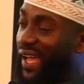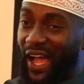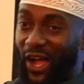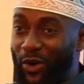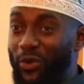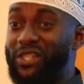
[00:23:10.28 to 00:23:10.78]

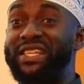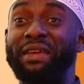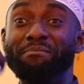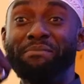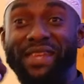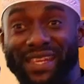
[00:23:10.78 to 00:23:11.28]
I always say
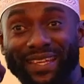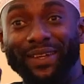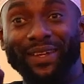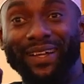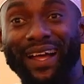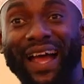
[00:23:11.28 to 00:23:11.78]
me,
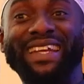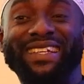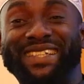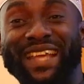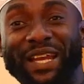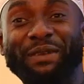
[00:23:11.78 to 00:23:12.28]
and it's
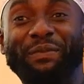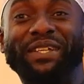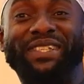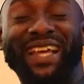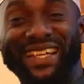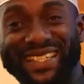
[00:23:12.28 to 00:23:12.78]
deliberate
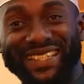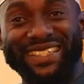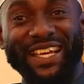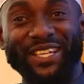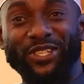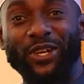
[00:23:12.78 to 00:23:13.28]
and it's
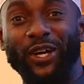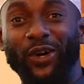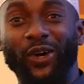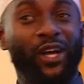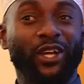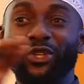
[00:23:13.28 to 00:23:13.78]

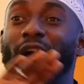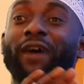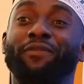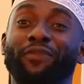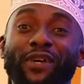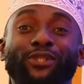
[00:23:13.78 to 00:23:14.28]
intentional. You are
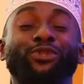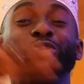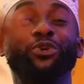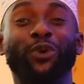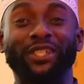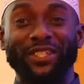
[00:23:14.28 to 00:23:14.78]
free to do
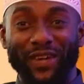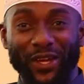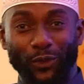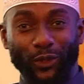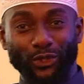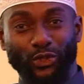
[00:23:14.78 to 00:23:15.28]
whatever you
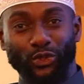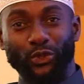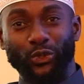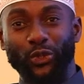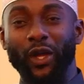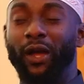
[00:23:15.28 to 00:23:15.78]
want to
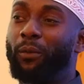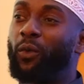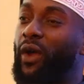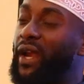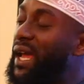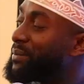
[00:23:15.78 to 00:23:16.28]
do. But
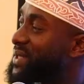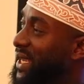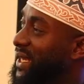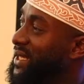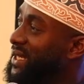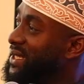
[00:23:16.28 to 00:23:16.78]
what I'm
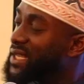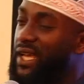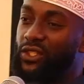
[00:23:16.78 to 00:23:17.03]
saying is,